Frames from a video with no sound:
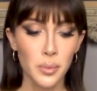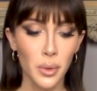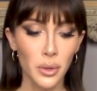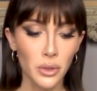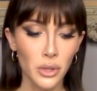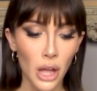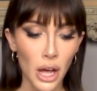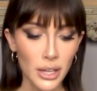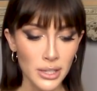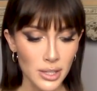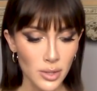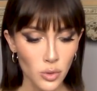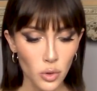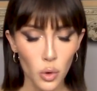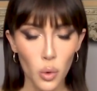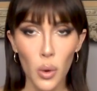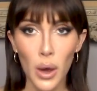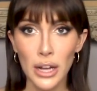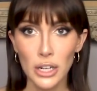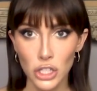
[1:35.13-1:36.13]
lots of
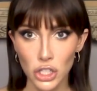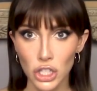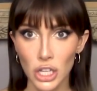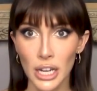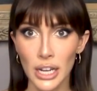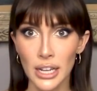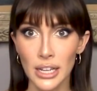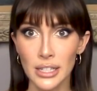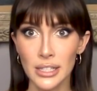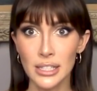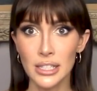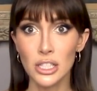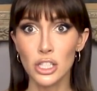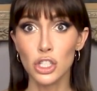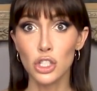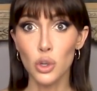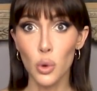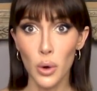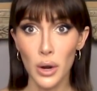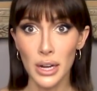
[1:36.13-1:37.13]
questions and
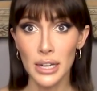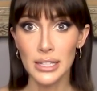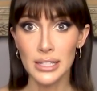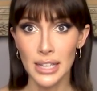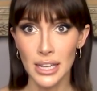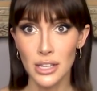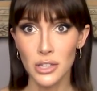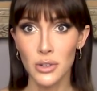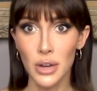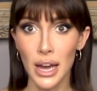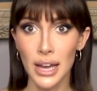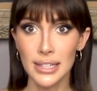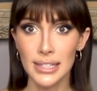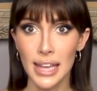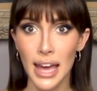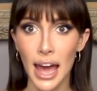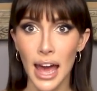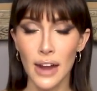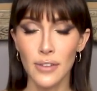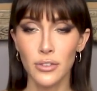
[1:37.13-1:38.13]
stories that you guys
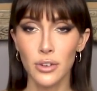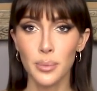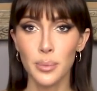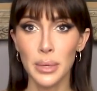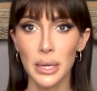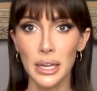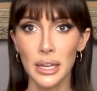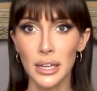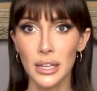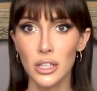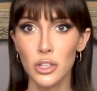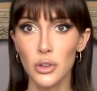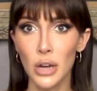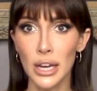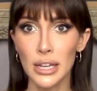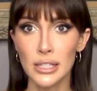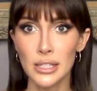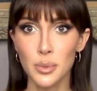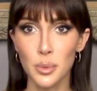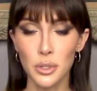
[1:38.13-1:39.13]
had for me. You
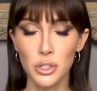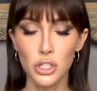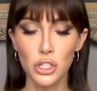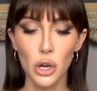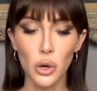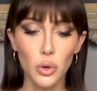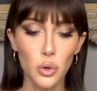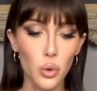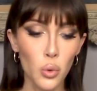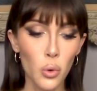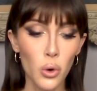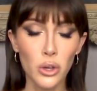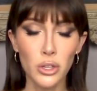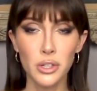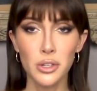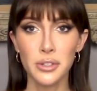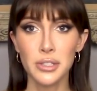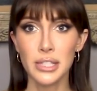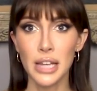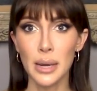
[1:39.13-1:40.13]
guys were so cool.
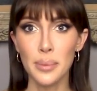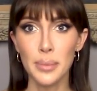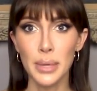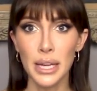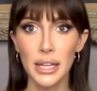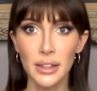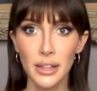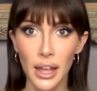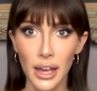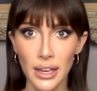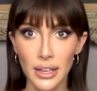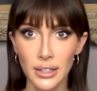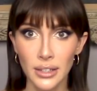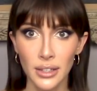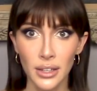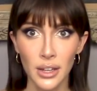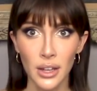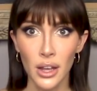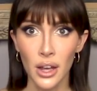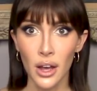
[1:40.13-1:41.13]
You sent me in like
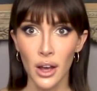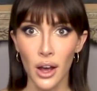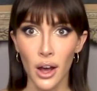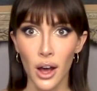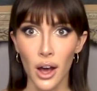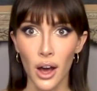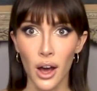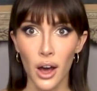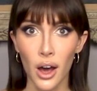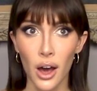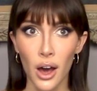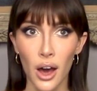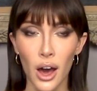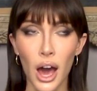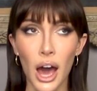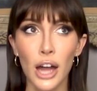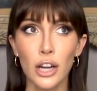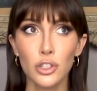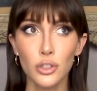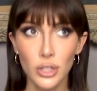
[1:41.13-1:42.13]

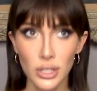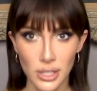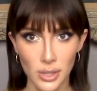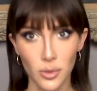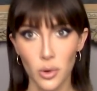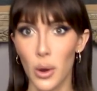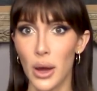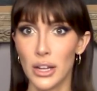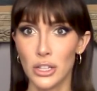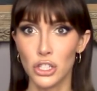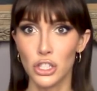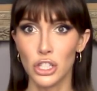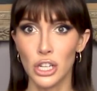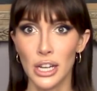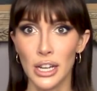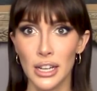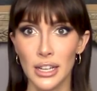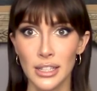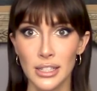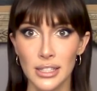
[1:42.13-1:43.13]
hundreds of
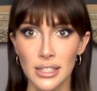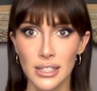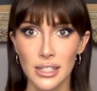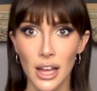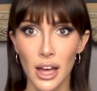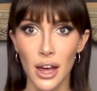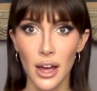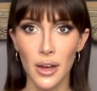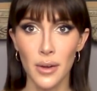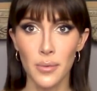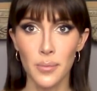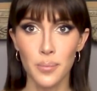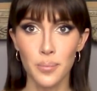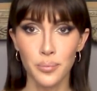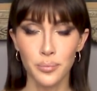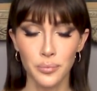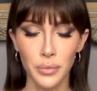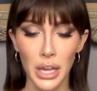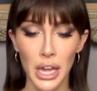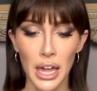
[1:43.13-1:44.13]
questions. Um,
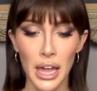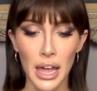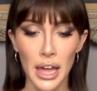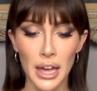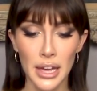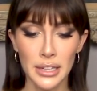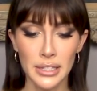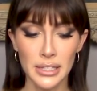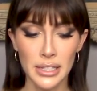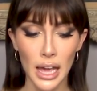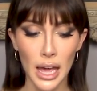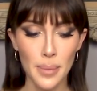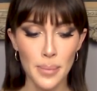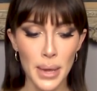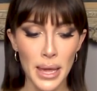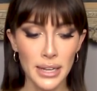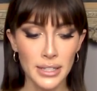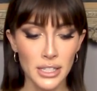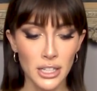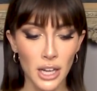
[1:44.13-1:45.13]
and I
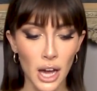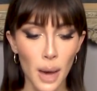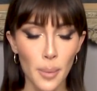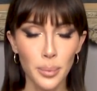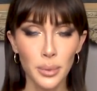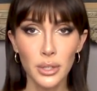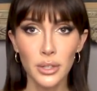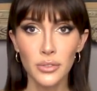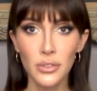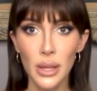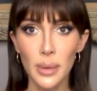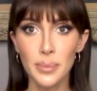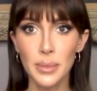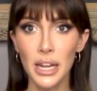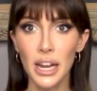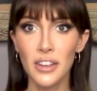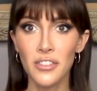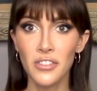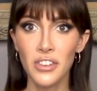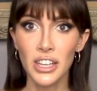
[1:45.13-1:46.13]
picked a couple of them that
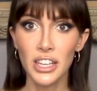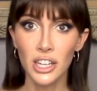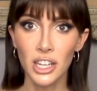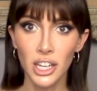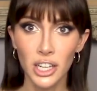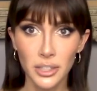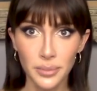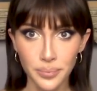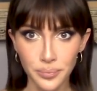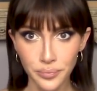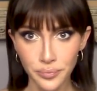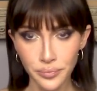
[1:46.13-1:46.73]
I figured